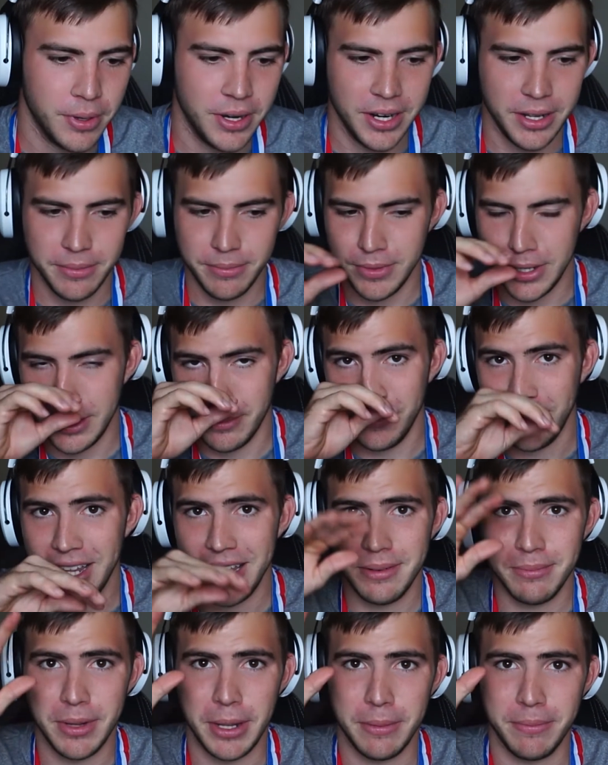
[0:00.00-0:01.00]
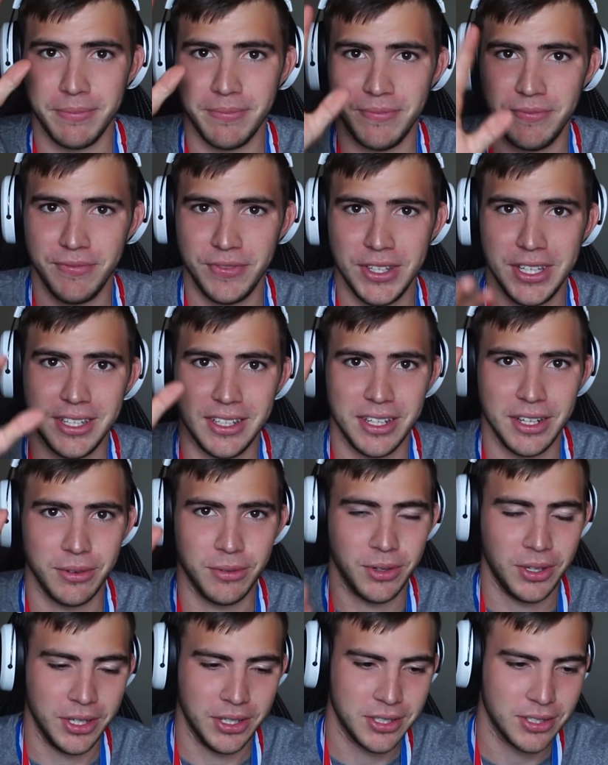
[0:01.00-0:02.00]
But I'm letting my feet
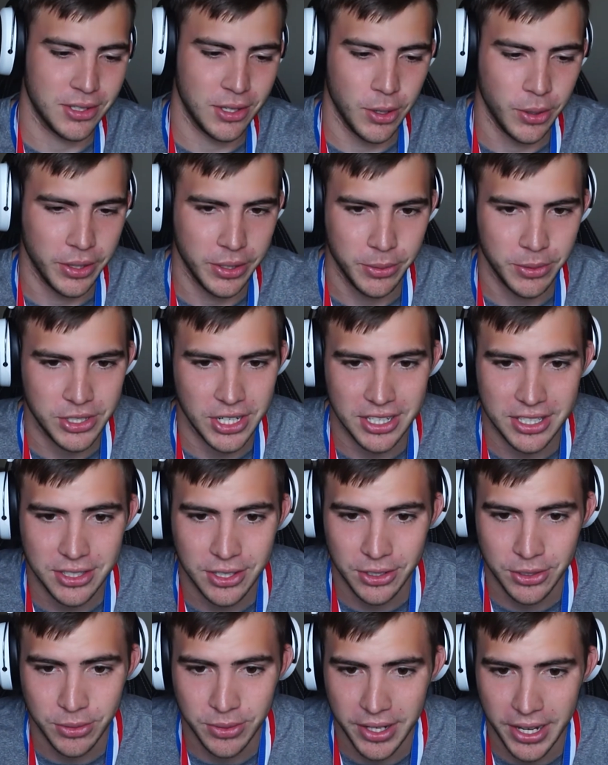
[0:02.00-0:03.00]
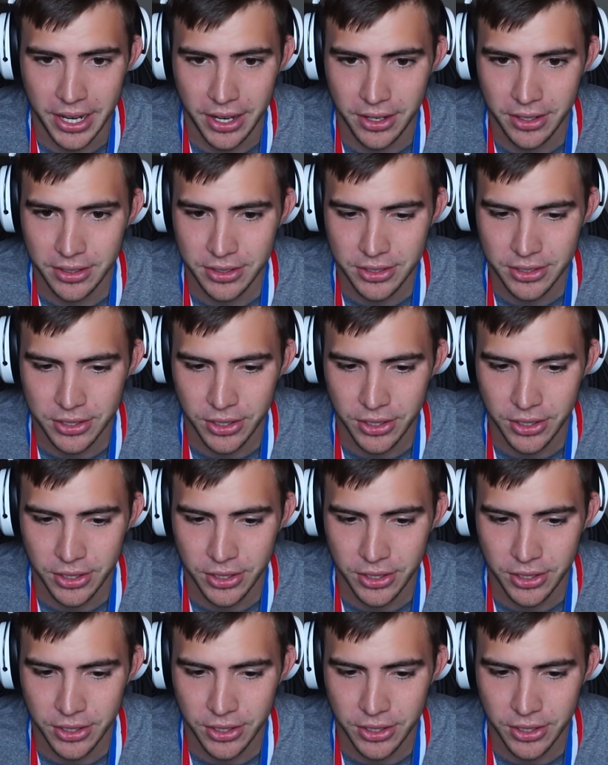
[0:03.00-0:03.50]
hit really slowly, which I still do now.